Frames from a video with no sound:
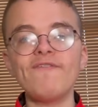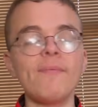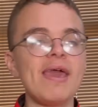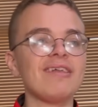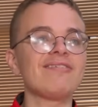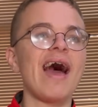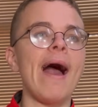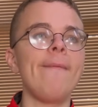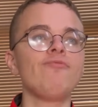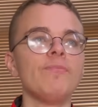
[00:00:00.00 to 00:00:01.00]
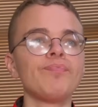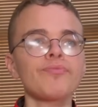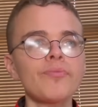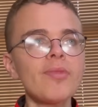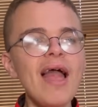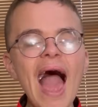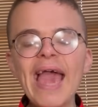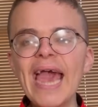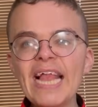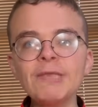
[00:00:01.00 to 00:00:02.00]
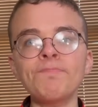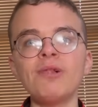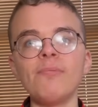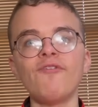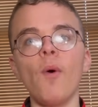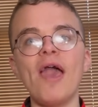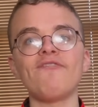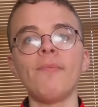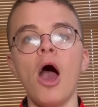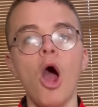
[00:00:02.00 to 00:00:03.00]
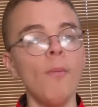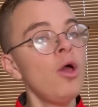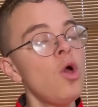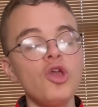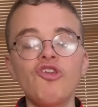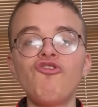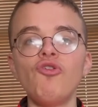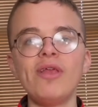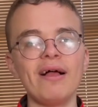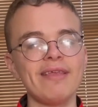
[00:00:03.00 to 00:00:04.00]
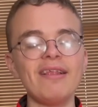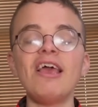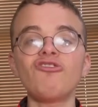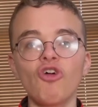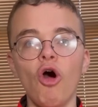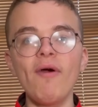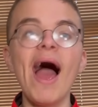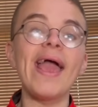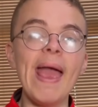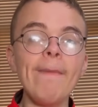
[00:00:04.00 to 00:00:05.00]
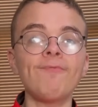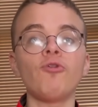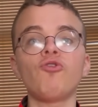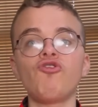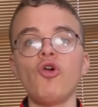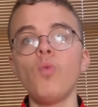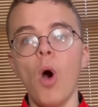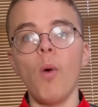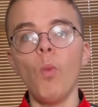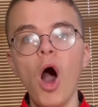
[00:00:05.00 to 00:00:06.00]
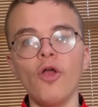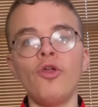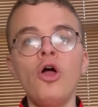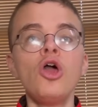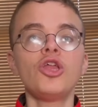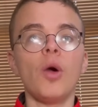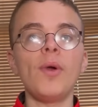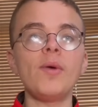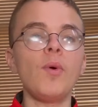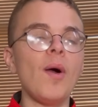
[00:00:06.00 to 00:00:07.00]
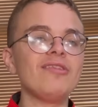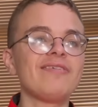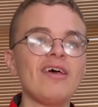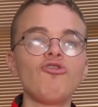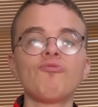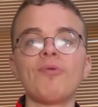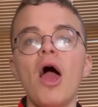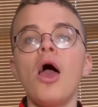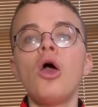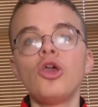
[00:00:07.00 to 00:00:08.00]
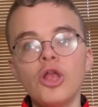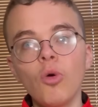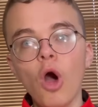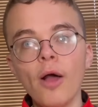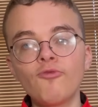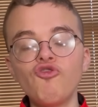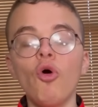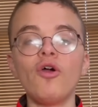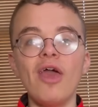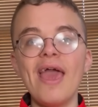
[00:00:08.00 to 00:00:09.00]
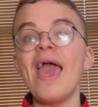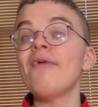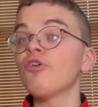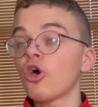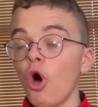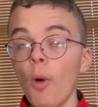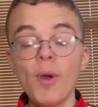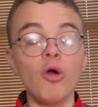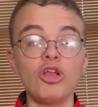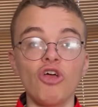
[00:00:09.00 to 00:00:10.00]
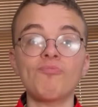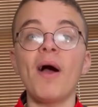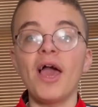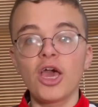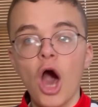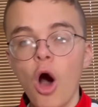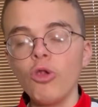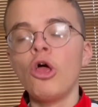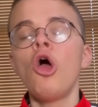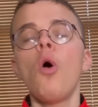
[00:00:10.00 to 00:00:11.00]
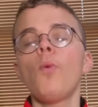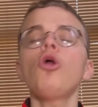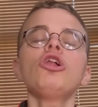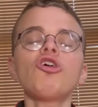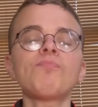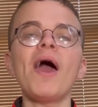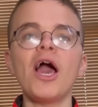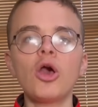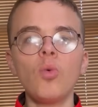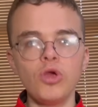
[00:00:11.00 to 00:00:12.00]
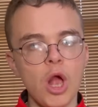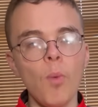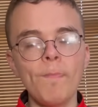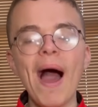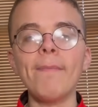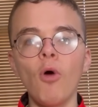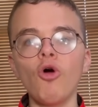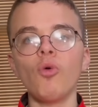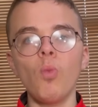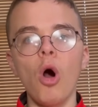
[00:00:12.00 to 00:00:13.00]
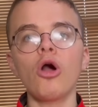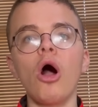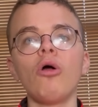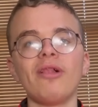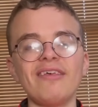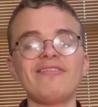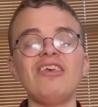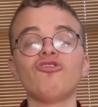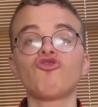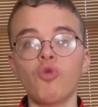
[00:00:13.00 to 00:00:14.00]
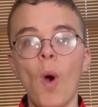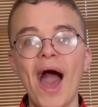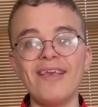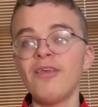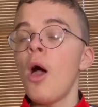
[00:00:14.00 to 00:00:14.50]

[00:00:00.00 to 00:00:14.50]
for me at times. And Against Plymouth away from home, you drew nil nil. It's all right. Ipswich, we drew 1 1. You know, we, we went to Hillsborough, you know, got a draw in, in the cup. We only lost by a goal. We only lost by, a, you know, by more than one goal last season twice.